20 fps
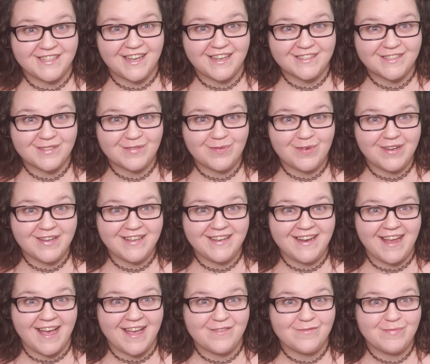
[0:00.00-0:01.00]
next
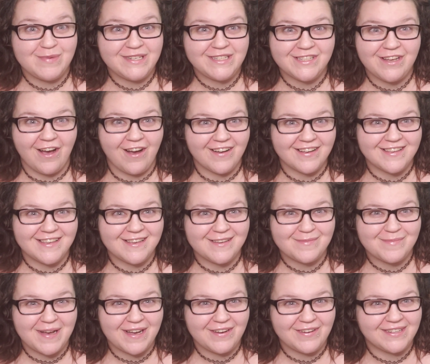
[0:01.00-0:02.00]
one I've been talking
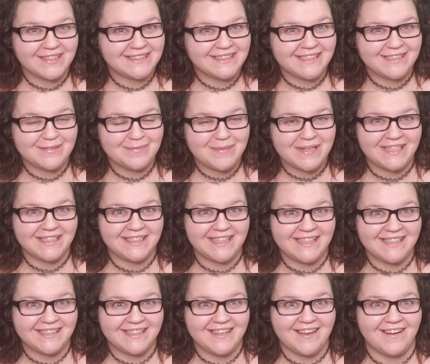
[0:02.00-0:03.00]
about a little bit
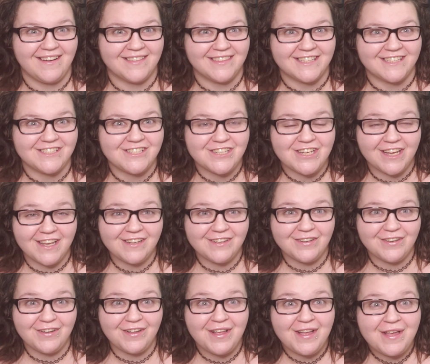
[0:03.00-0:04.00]
lately on the
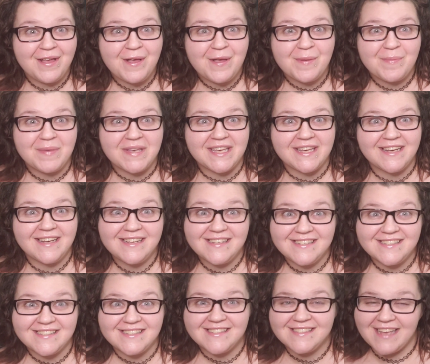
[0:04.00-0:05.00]
channel
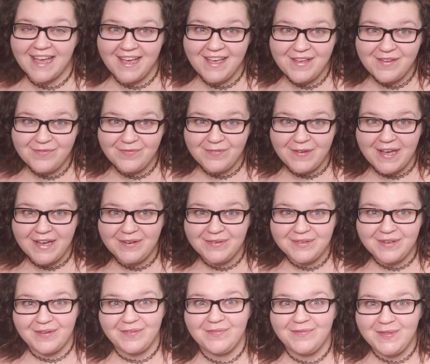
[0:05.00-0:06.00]
because I have
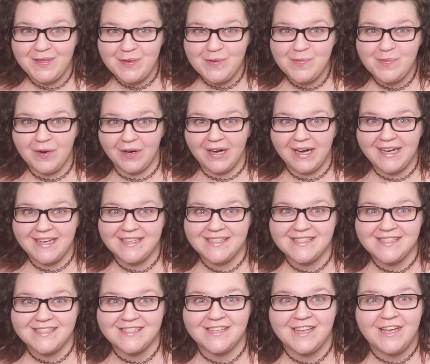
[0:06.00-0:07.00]
found a few
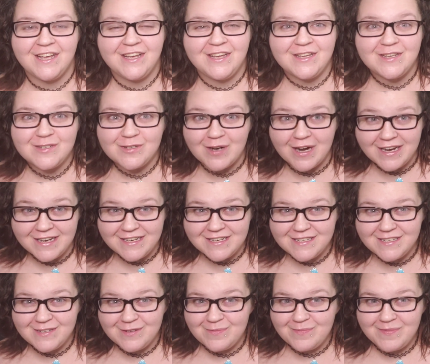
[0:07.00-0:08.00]
brands trying to
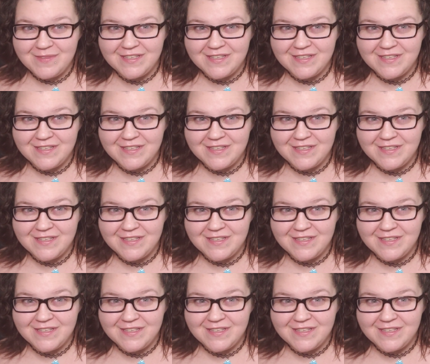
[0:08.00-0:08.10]
dupe